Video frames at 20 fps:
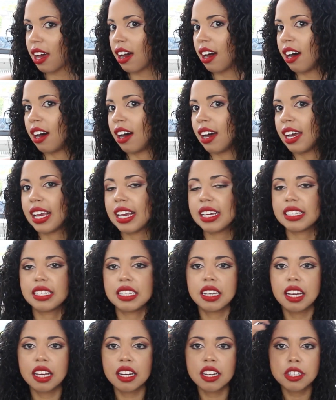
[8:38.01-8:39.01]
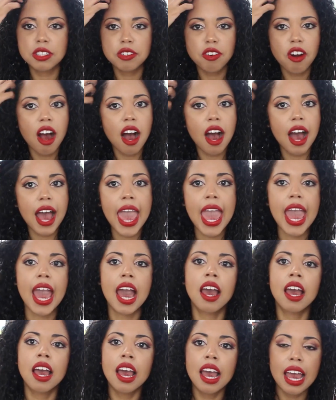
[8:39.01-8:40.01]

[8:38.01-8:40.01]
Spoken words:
are. Is it going to dry?